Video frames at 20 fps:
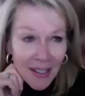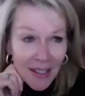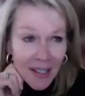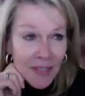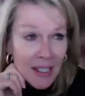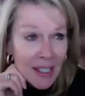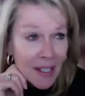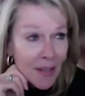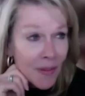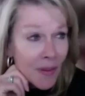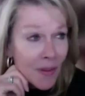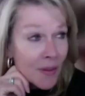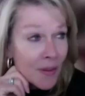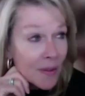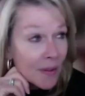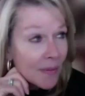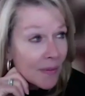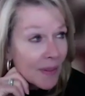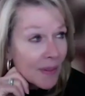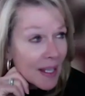and the other
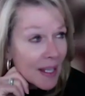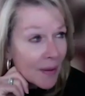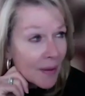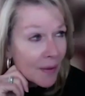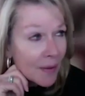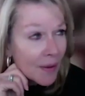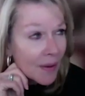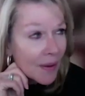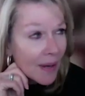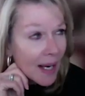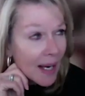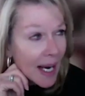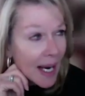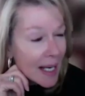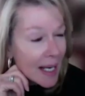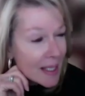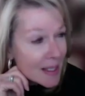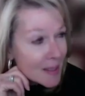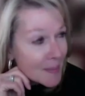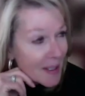the other
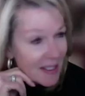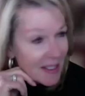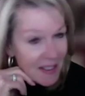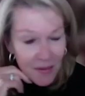aspect